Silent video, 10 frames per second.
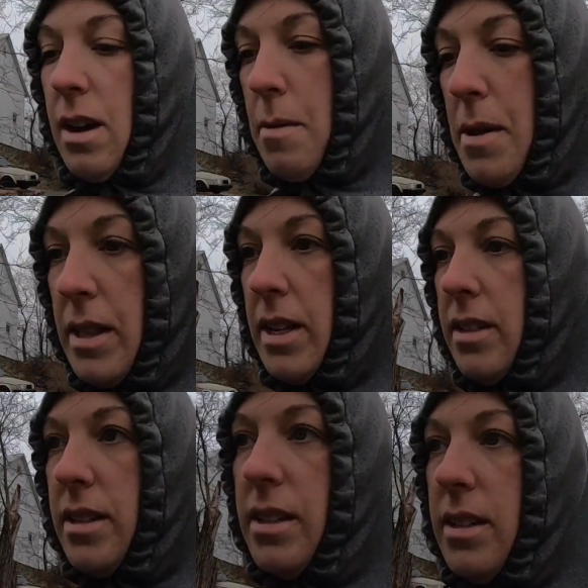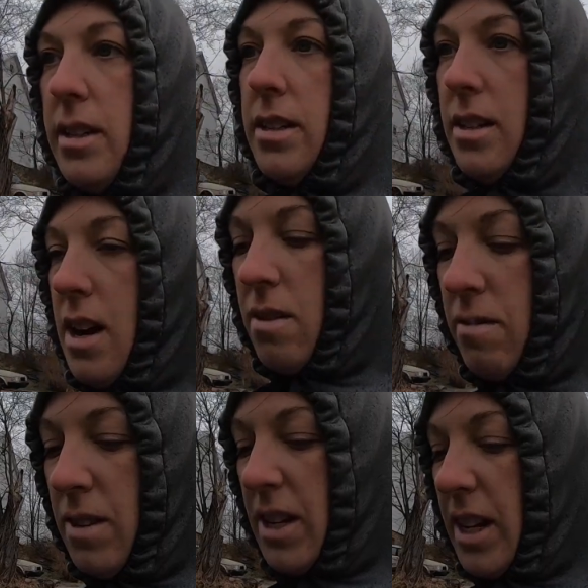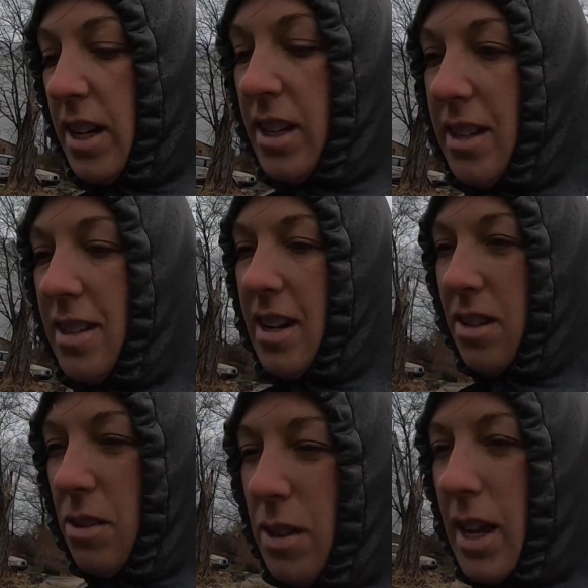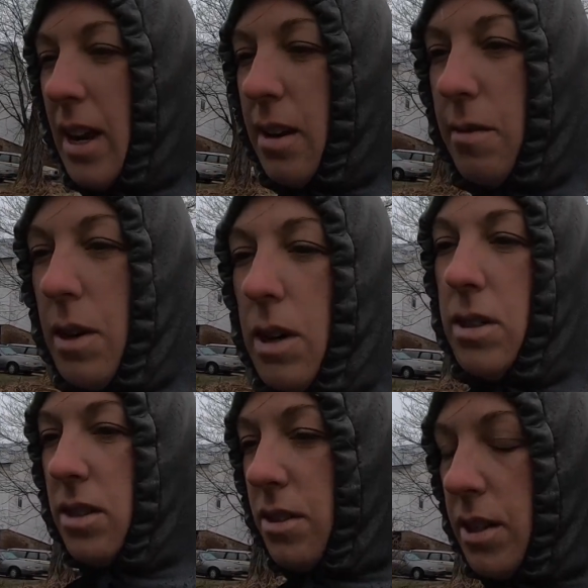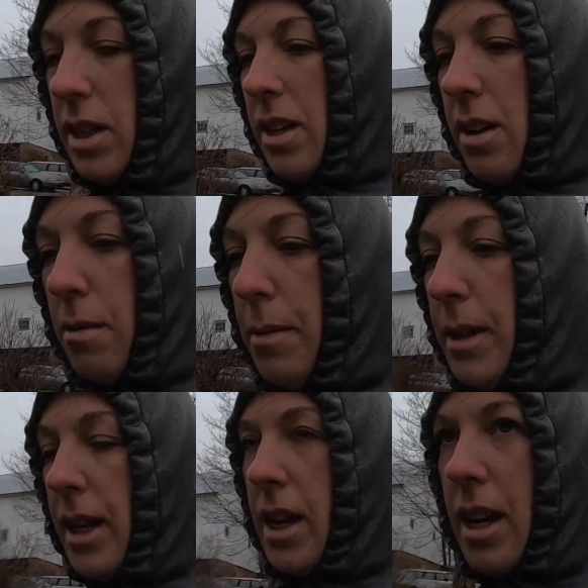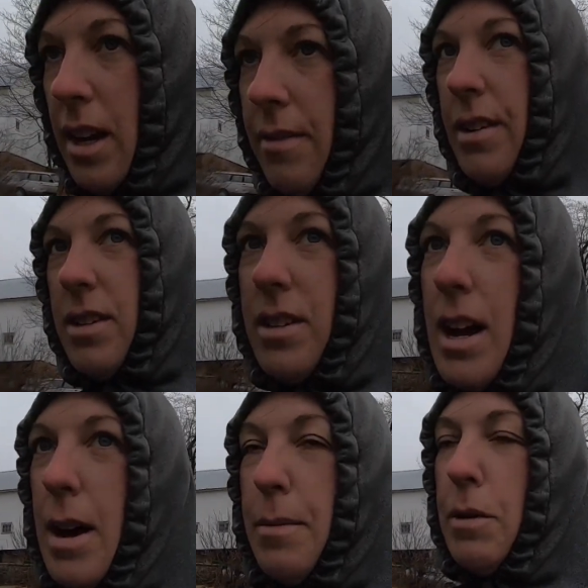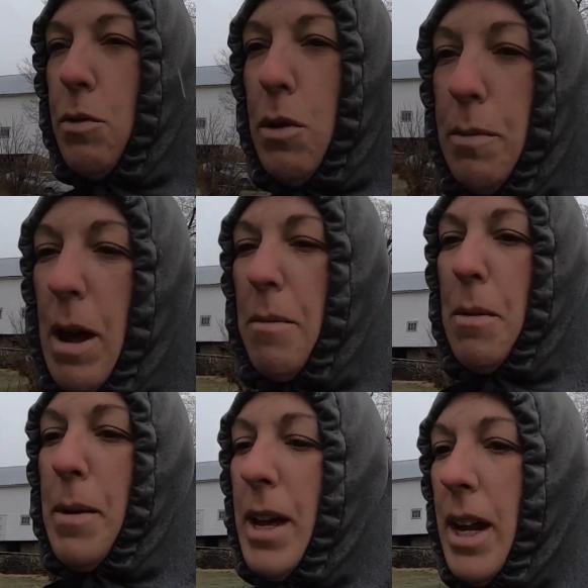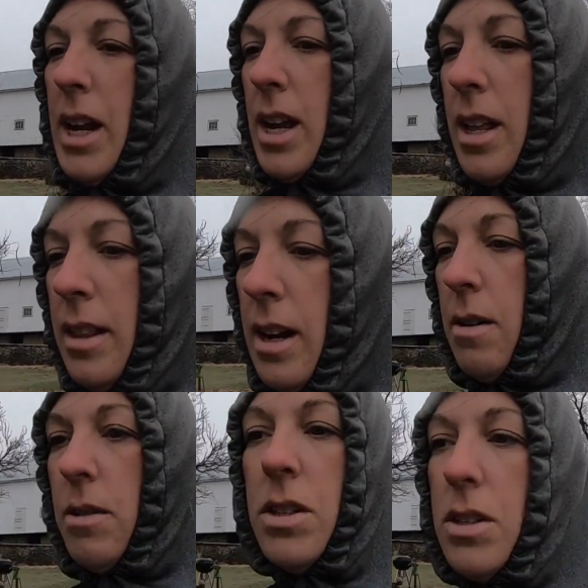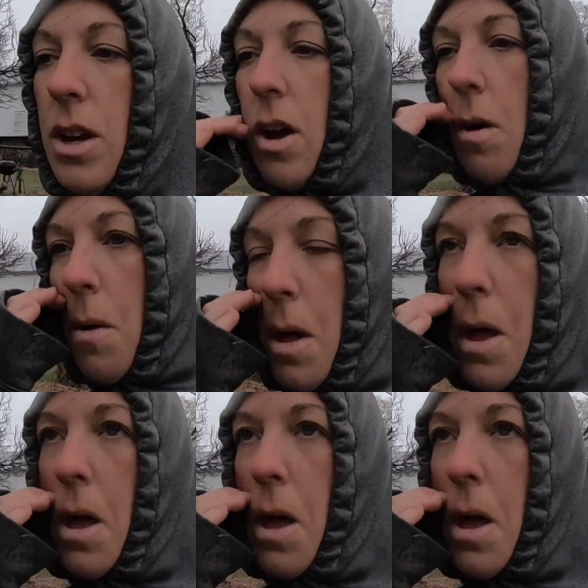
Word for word: I mean, this is ridiculous. And it's only getting worse, it's still accumulating. If it stopped and warmed up a bit, then I would just go.